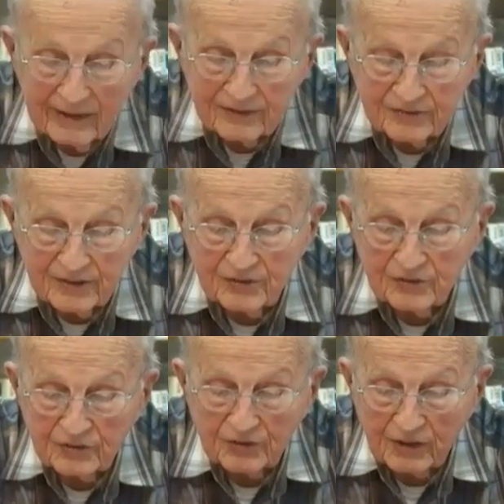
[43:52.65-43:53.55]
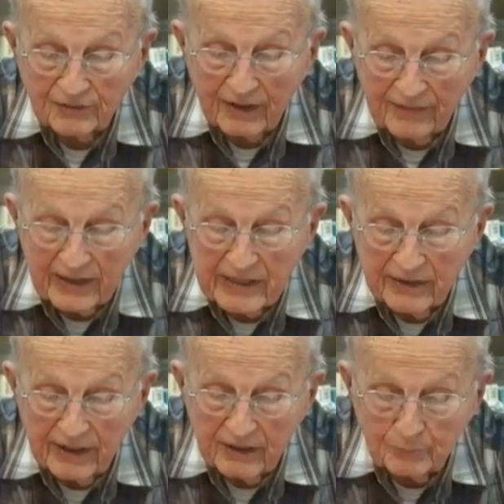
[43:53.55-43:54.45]
This is to certify that
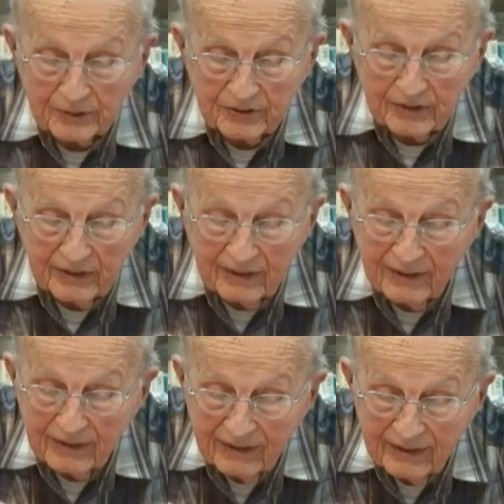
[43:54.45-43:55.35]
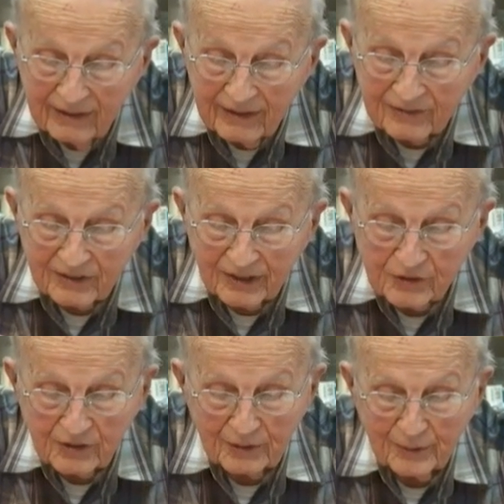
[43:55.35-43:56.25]
Dan Pettee is a
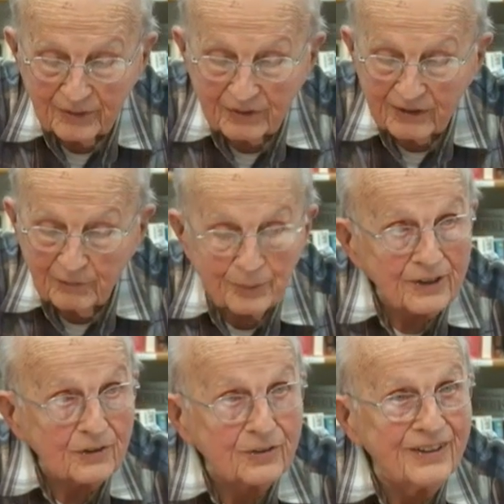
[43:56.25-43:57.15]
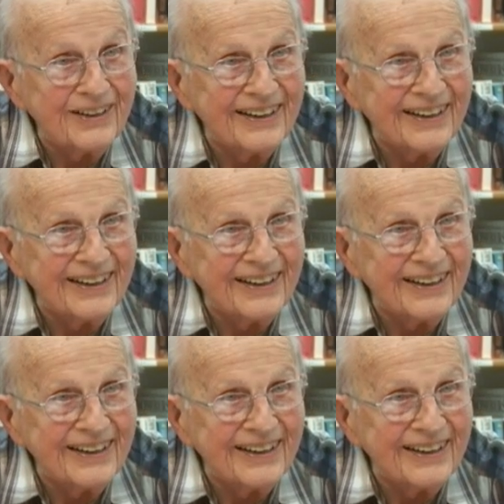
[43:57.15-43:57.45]
legitimate son of bitch,